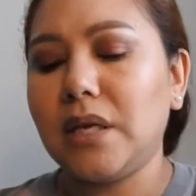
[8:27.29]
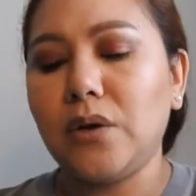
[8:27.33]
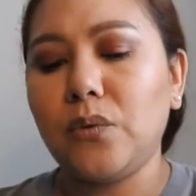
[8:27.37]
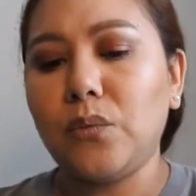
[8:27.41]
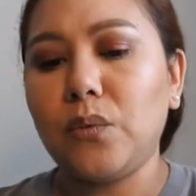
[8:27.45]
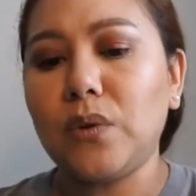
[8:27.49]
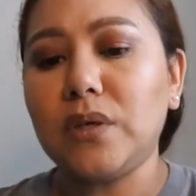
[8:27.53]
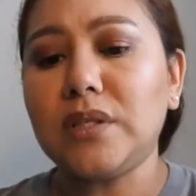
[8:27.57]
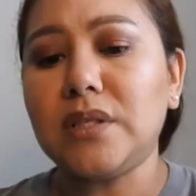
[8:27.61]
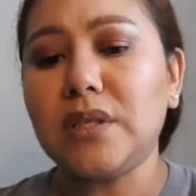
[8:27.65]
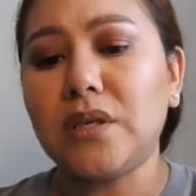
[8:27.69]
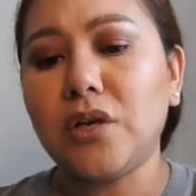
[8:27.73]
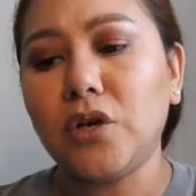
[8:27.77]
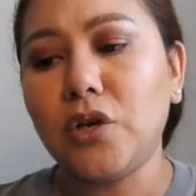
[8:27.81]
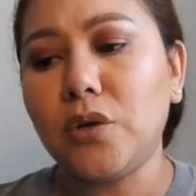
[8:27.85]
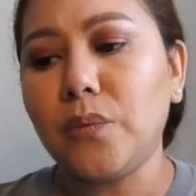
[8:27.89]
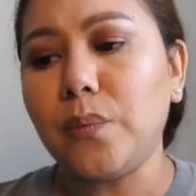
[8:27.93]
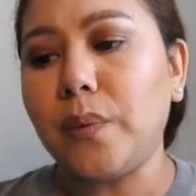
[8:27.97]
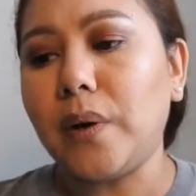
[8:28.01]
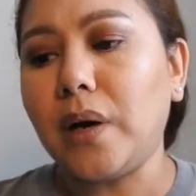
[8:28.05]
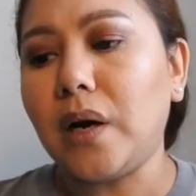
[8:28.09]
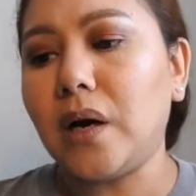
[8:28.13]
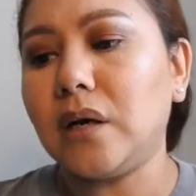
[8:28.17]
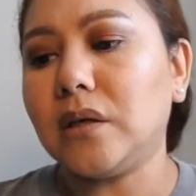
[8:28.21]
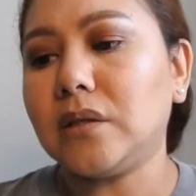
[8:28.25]
It was a good
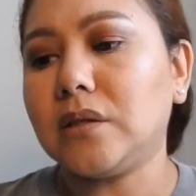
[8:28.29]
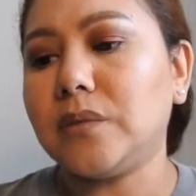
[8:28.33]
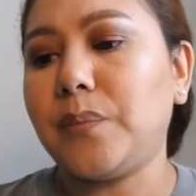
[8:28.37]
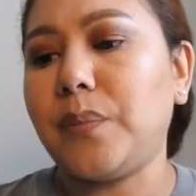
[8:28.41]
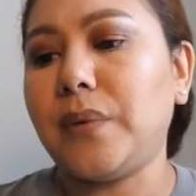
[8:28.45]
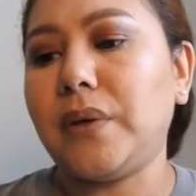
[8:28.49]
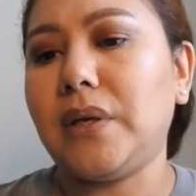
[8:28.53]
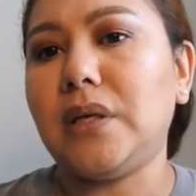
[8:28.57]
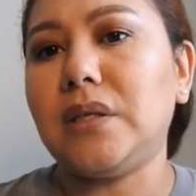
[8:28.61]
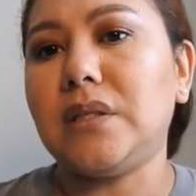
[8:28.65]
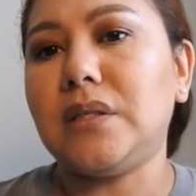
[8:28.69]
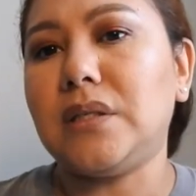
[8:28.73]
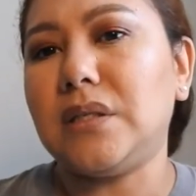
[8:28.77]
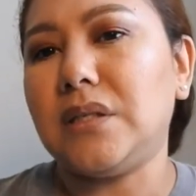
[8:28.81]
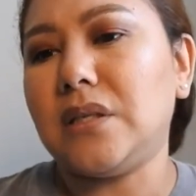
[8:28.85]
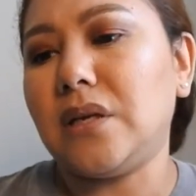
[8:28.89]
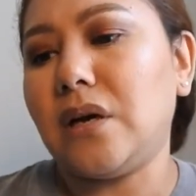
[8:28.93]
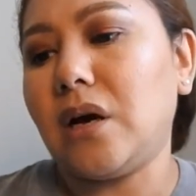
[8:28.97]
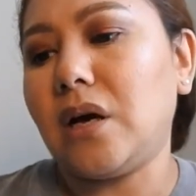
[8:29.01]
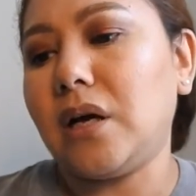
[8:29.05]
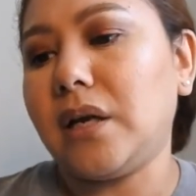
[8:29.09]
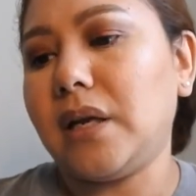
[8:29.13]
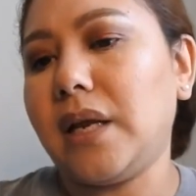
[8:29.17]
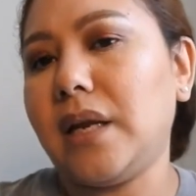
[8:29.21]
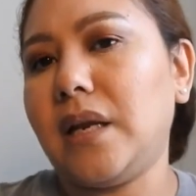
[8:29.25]
box, but it's
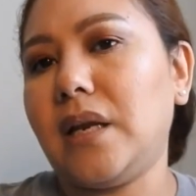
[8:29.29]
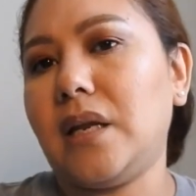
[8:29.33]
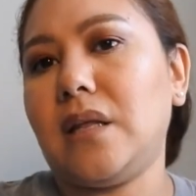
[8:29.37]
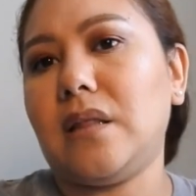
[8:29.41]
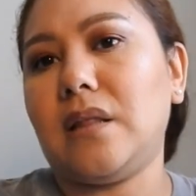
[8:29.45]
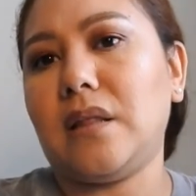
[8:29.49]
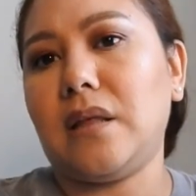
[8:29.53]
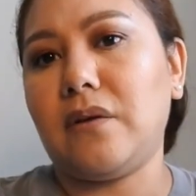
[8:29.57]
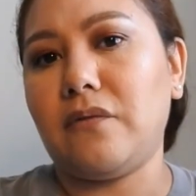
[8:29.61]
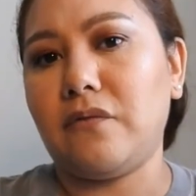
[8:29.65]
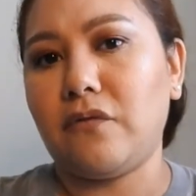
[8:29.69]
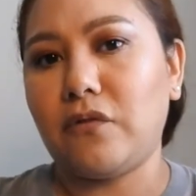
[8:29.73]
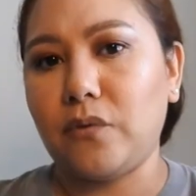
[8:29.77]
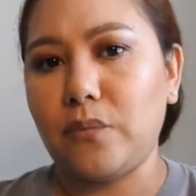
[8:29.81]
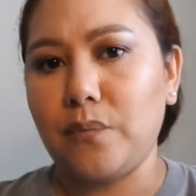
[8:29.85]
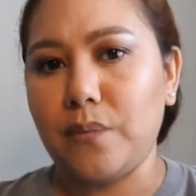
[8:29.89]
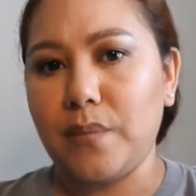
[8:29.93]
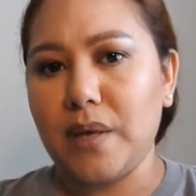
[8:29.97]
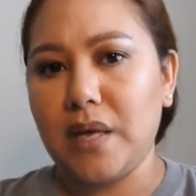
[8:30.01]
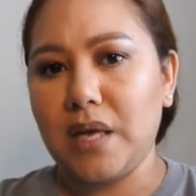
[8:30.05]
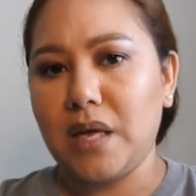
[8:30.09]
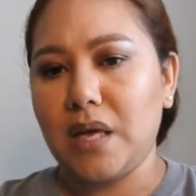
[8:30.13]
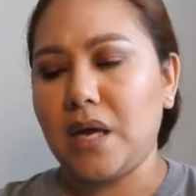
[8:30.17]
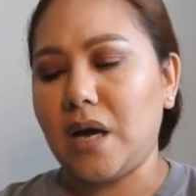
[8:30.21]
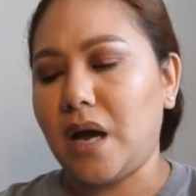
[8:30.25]
not anything for
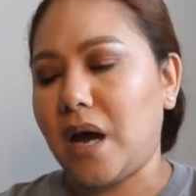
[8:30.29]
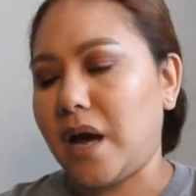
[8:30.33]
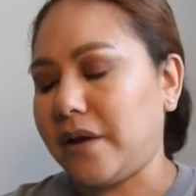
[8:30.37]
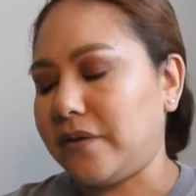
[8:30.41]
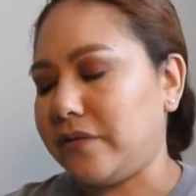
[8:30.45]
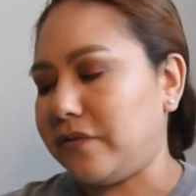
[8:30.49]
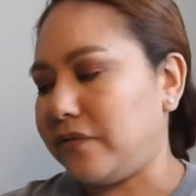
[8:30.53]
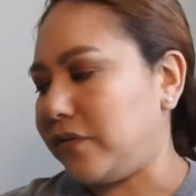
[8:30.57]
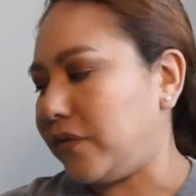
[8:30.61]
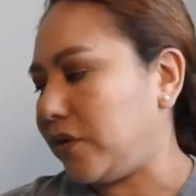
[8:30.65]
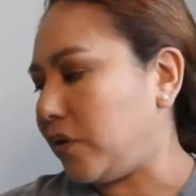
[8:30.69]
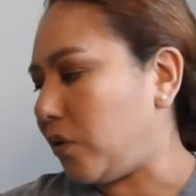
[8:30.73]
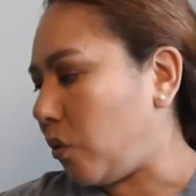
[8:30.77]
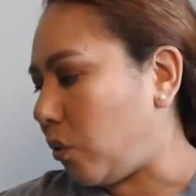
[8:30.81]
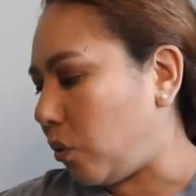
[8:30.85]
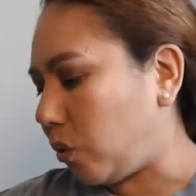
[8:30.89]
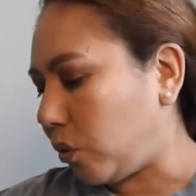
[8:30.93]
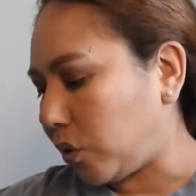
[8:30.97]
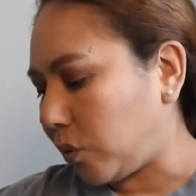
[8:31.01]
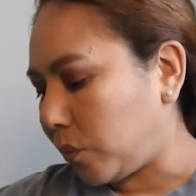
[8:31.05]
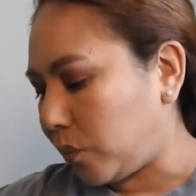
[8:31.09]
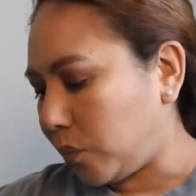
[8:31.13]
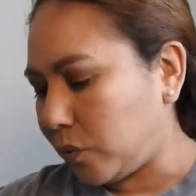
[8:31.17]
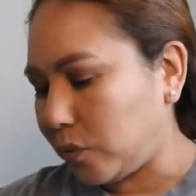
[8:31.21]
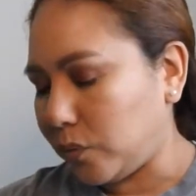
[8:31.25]
me. I feel
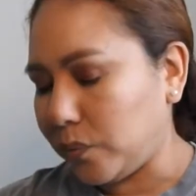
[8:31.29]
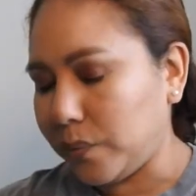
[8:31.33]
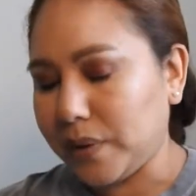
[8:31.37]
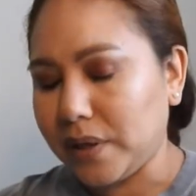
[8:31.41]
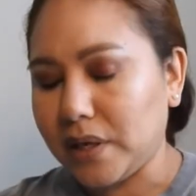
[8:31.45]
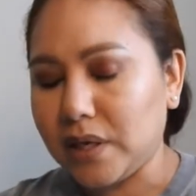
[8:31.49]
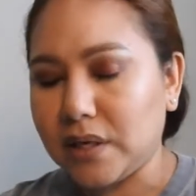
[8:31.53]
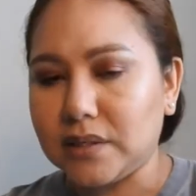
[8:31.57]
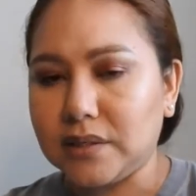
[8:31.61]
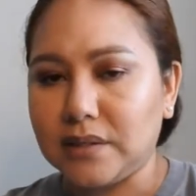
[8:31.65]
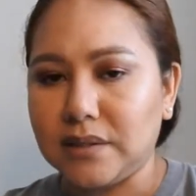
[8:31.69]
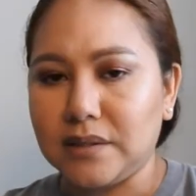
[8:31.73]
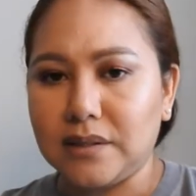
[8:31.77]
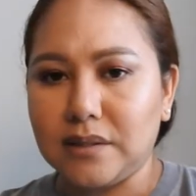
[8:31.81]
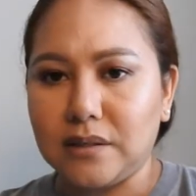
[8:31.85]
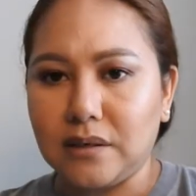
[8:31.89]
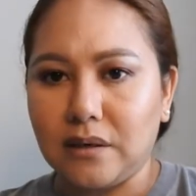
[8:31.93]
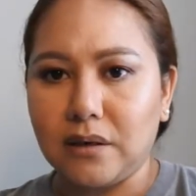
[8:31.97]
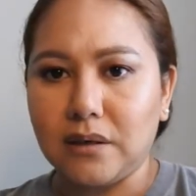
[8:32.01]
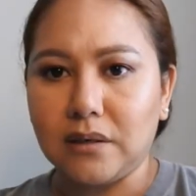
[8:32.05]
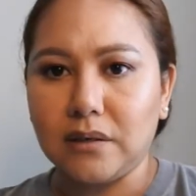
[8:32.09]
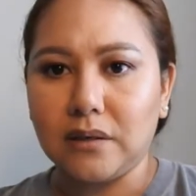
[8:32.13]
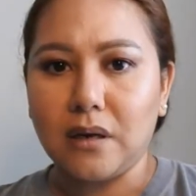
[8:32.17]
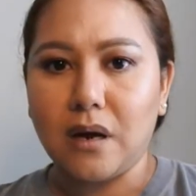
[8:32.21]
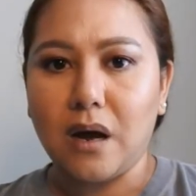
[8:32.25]
horrible because it's
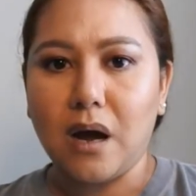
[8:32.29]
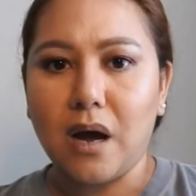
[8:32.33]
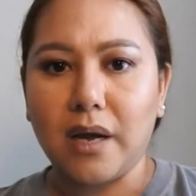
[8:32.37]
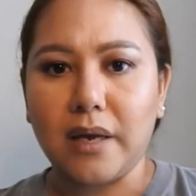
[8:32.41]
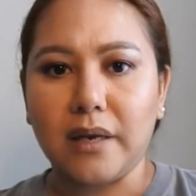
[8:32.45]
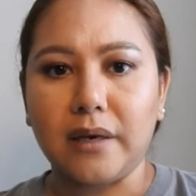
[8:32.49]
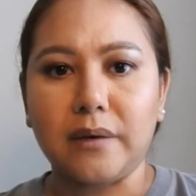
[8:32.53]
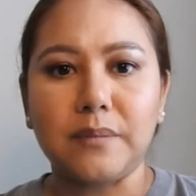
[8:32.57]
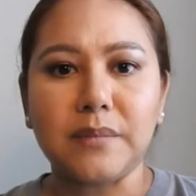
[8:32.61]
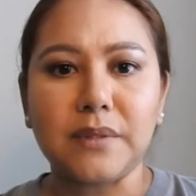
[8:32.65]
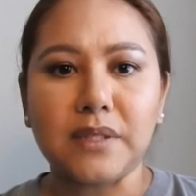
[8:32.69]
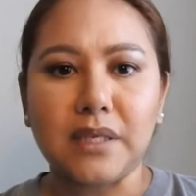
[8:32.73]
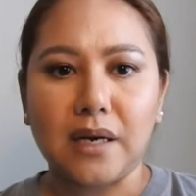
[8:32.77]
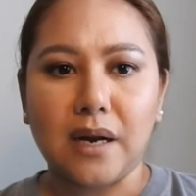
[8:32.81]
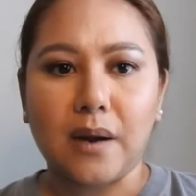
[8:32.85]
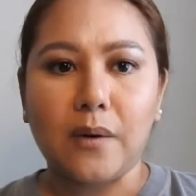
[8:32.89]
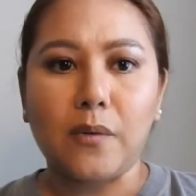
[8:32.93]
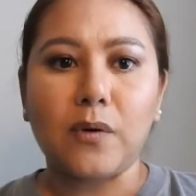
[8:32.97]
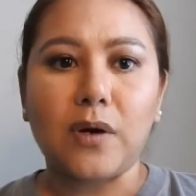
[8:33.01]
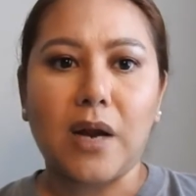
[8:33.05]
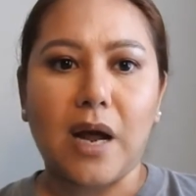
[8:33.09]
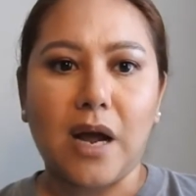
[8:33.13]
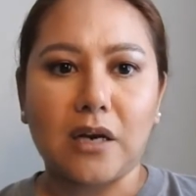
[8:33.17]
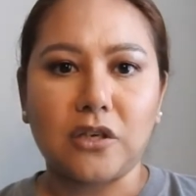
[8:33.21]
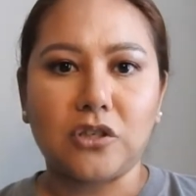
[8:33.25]
not items that I
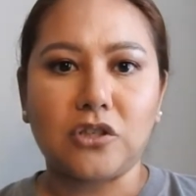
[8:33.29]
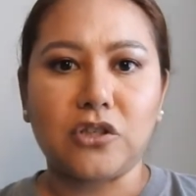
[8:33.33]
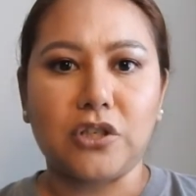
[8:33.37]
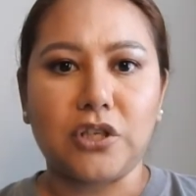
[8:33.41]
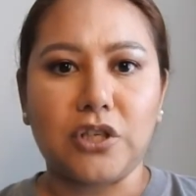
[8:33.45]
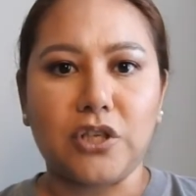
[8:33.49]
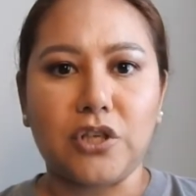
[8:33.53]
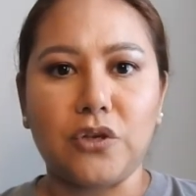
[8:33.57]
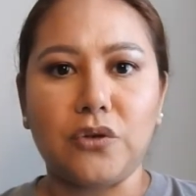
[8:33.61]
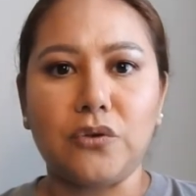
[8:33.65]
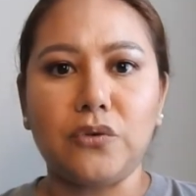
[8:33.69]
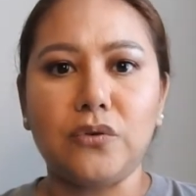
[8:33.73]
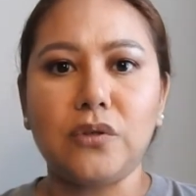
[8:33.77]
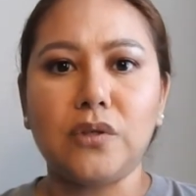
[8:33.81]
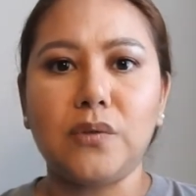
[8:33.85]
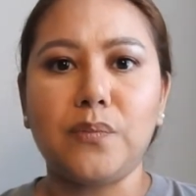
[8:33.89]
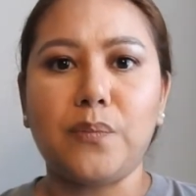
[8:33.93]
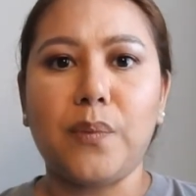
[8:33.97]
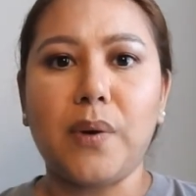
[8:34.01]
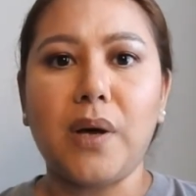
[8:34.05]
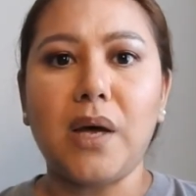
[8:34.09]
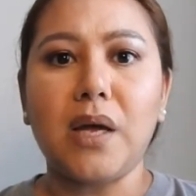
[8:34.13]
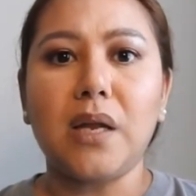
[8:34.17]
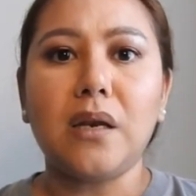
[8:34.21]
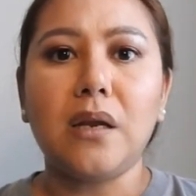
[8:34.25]
would actually use,
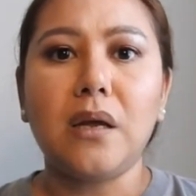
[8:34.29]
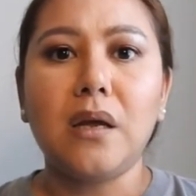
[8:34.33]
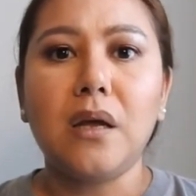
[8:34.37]
but